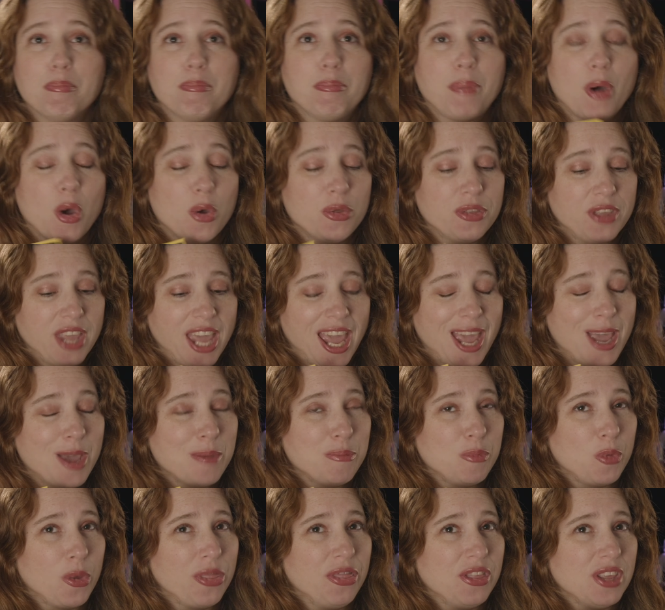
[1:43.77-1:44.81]
Both
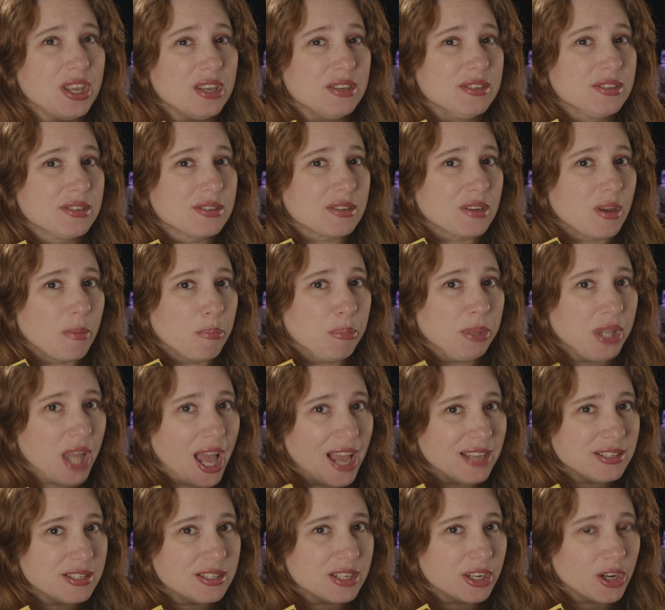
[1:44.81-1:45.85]
came with these
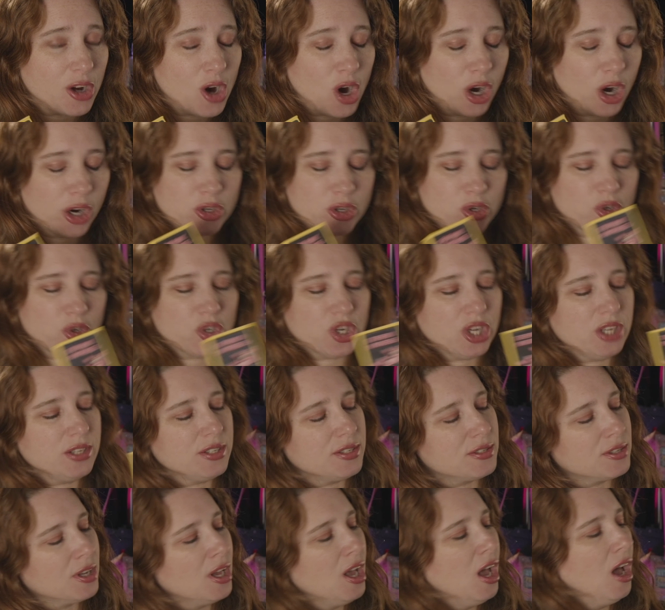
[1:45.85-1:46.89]
plastic
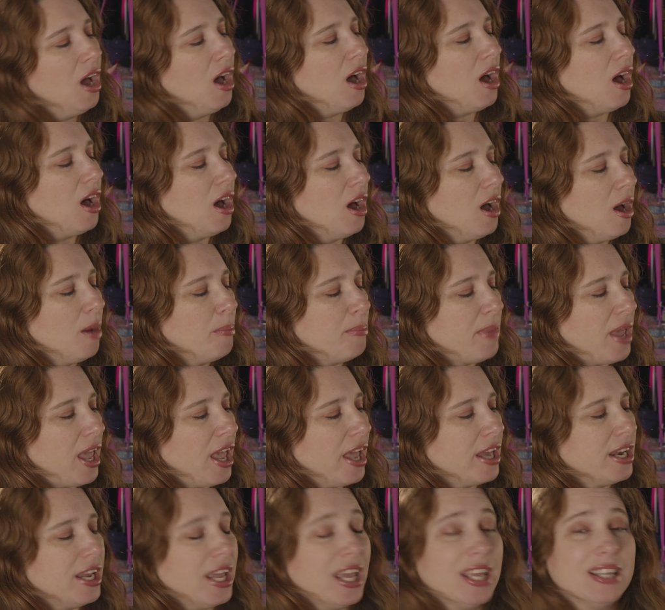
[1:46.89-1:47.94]
cartridges,
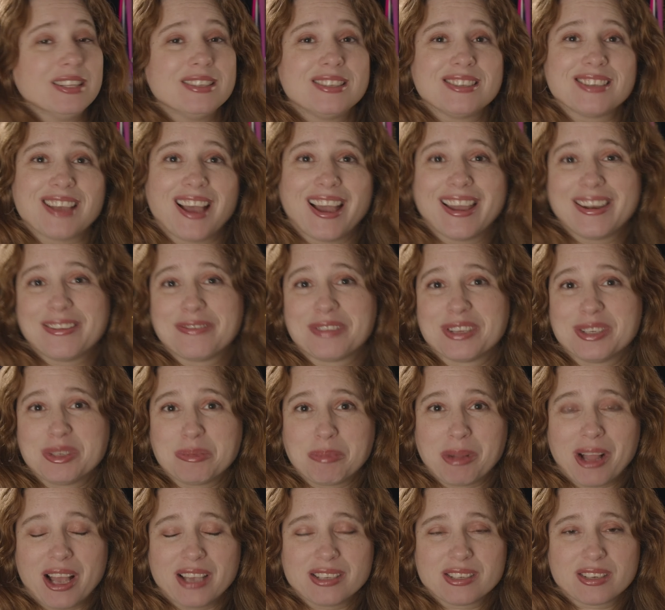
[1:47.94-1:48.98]
and inside of this
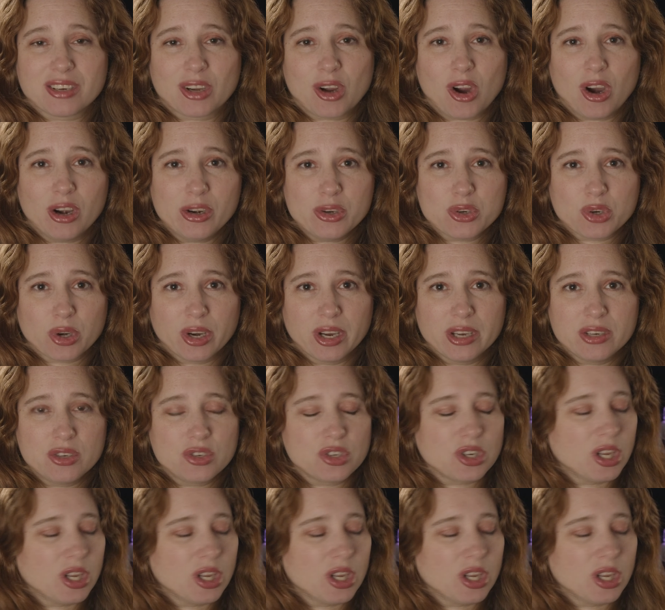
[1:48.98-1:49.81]
plastic cartridge